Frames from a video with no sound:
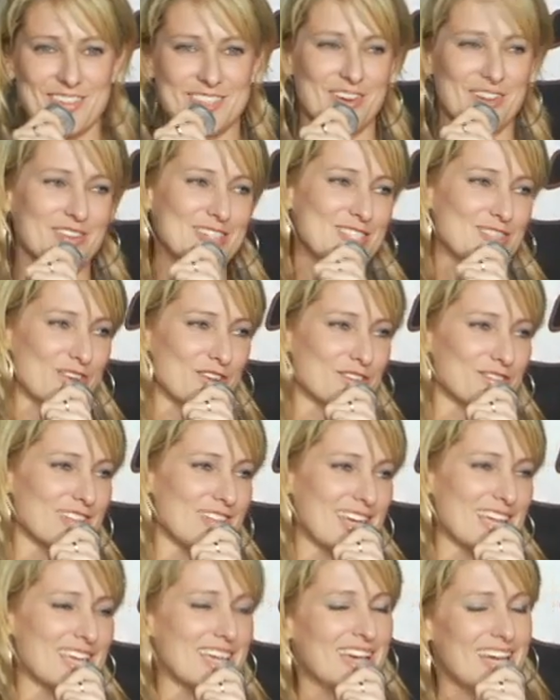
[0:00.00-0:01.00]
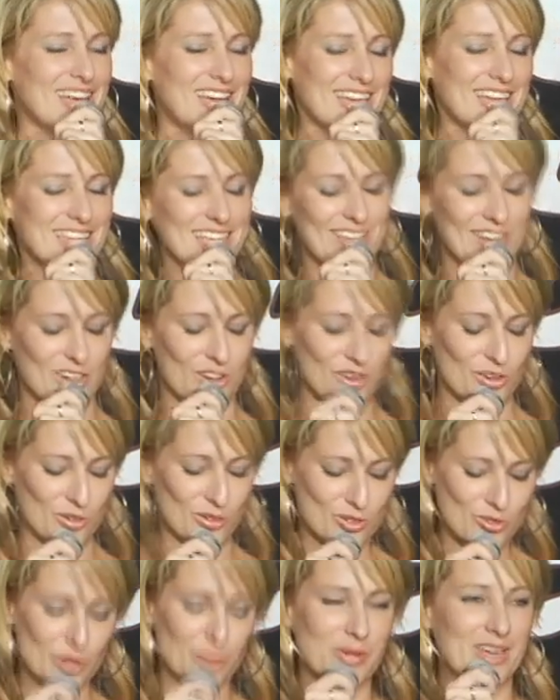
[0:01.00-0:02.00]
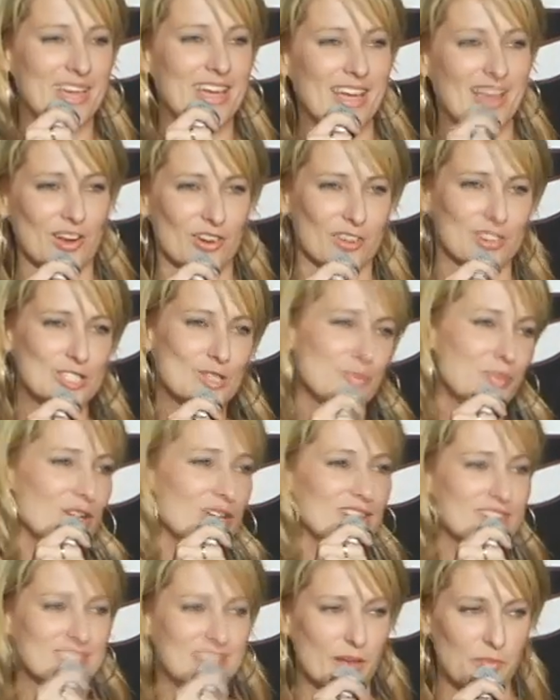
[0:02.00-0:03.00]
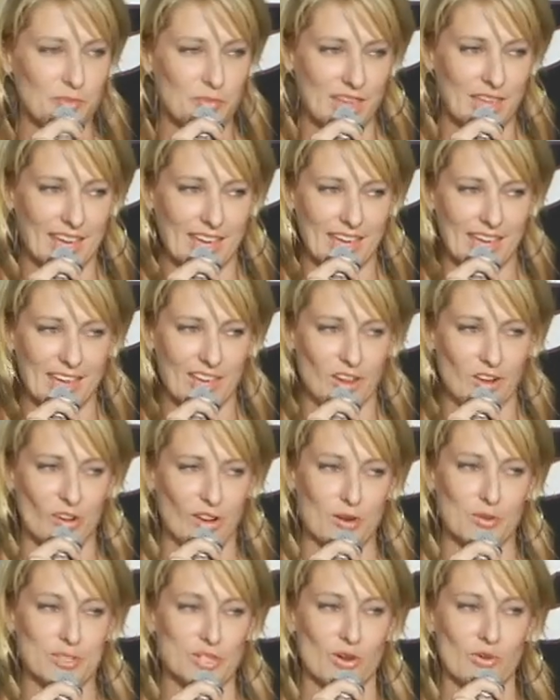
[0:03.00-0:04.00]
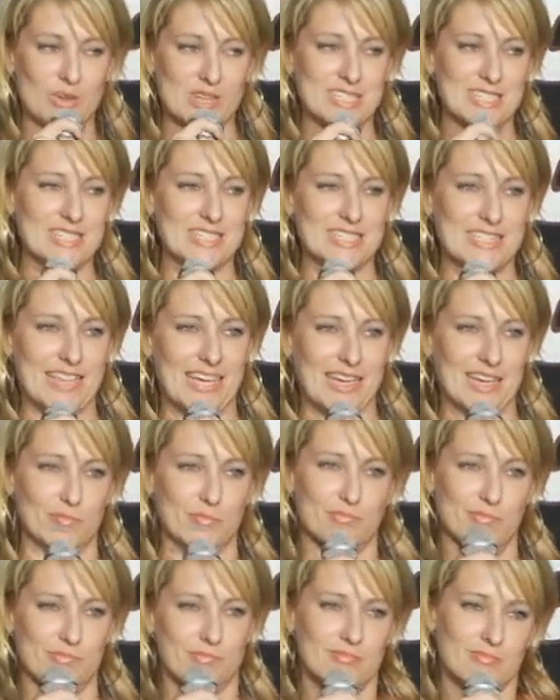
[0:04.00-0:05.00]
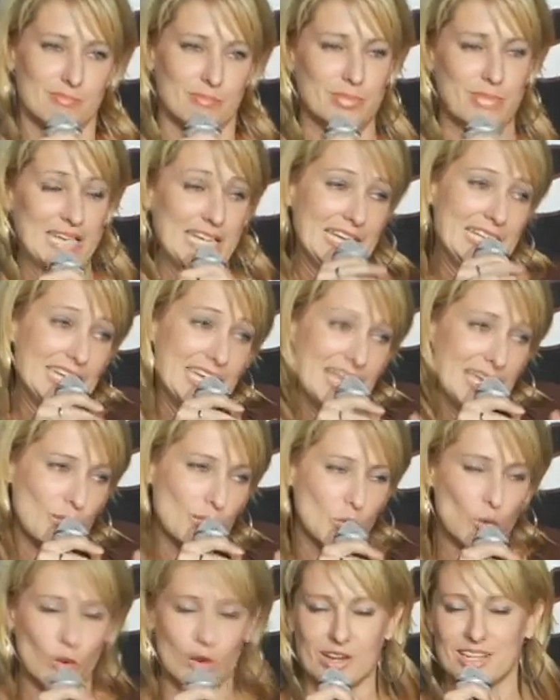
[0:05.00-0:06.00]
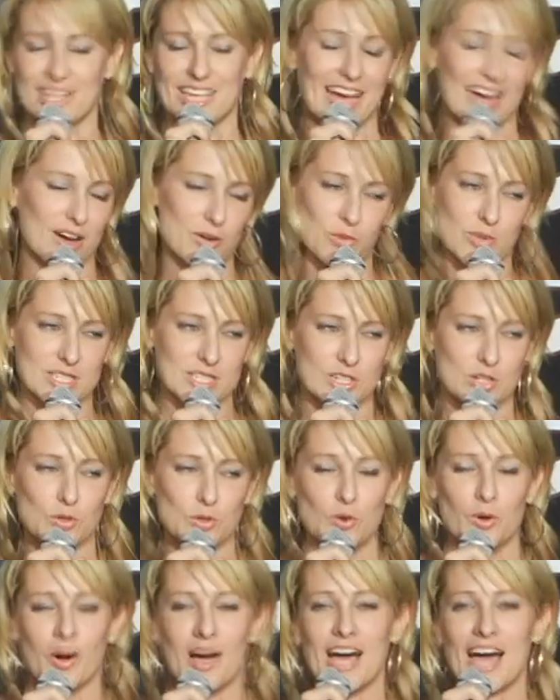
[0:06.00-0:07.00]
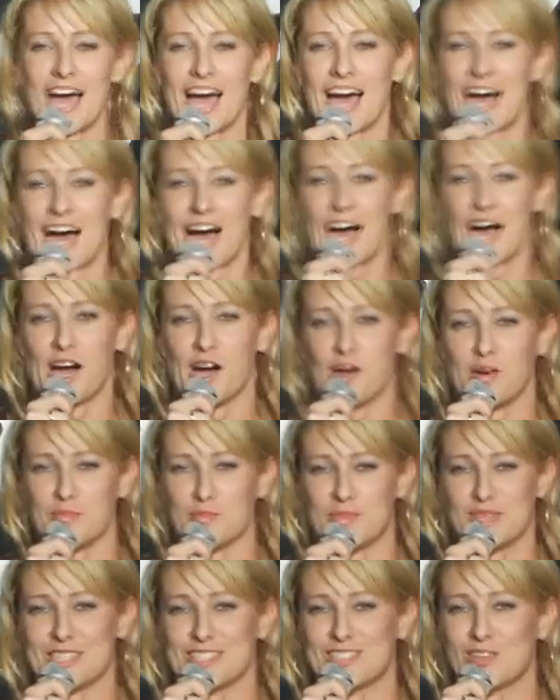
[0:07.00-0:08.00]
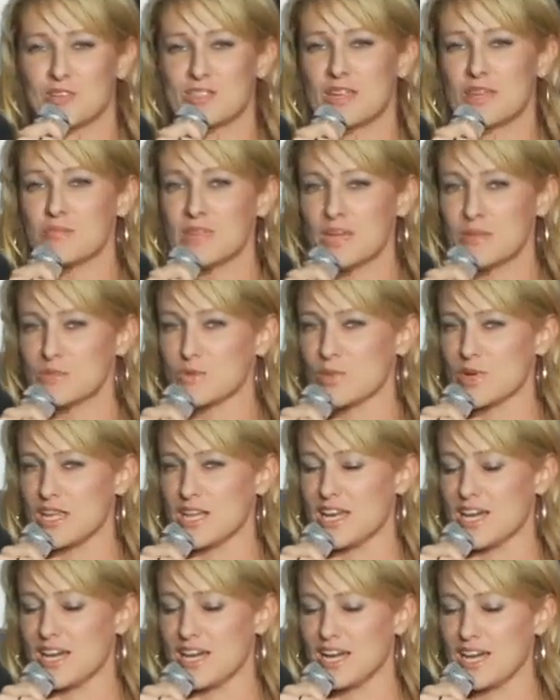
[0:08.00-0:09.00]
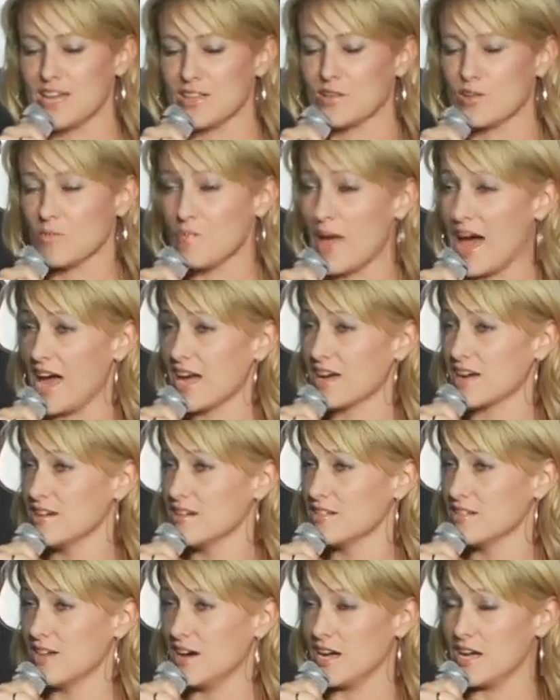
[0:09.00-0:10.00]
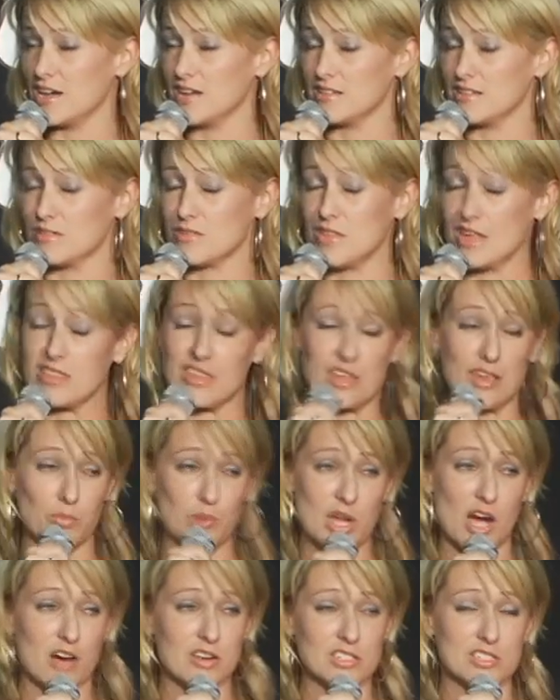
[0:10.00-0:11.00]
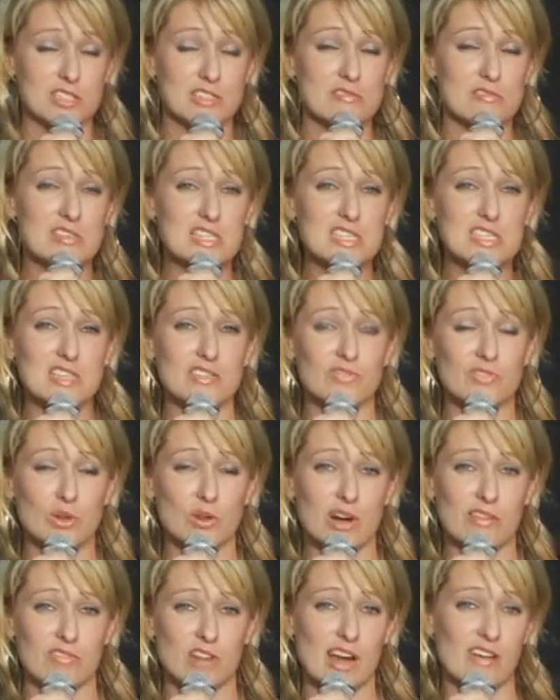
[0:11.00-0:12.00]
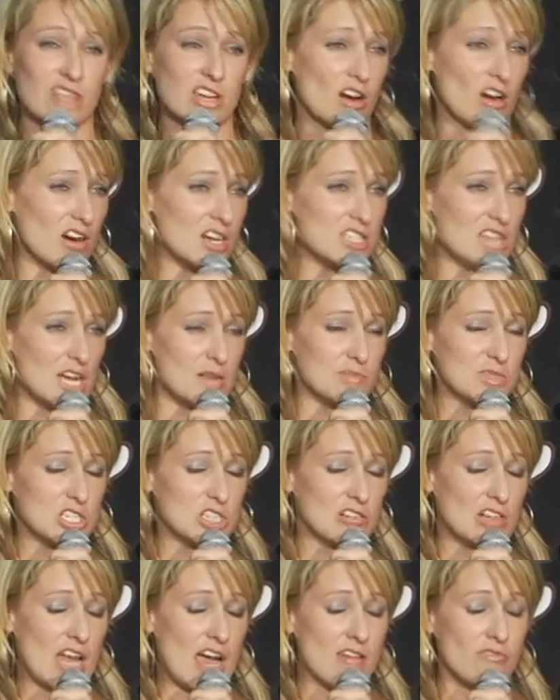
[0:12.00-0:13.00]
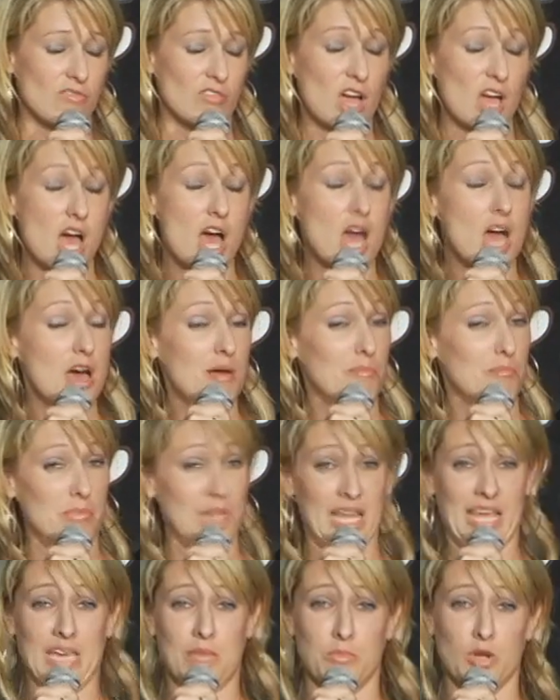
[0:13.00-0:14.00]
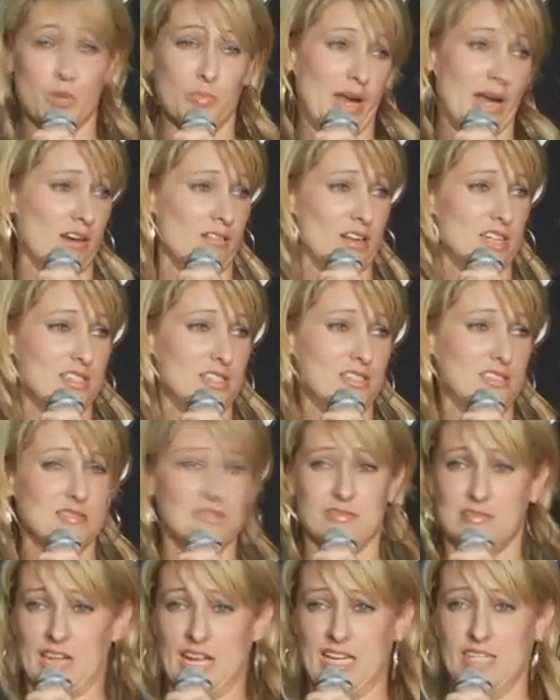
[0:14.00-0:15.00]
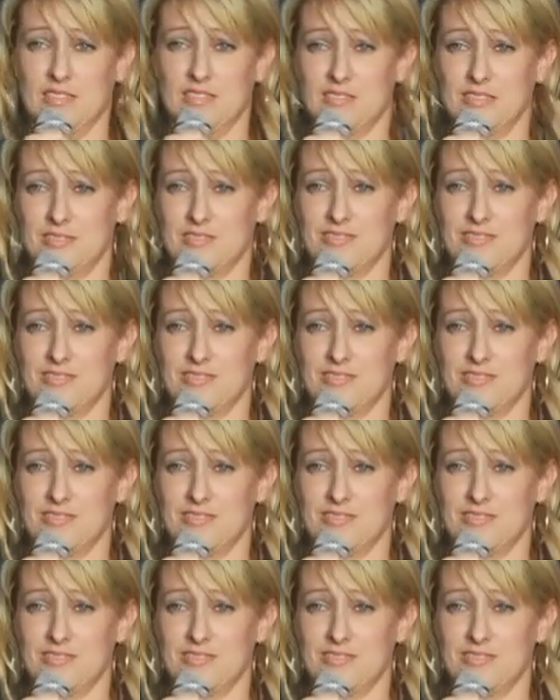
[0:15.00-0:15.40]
was always sort of like, you know, tripping or spilled something, or I was always into like playing the keyboard. Yeah, it wasn't cool. So sometimes when I look back, I think we all should do this. If you're ever having hard times in your life, blame your parents, right?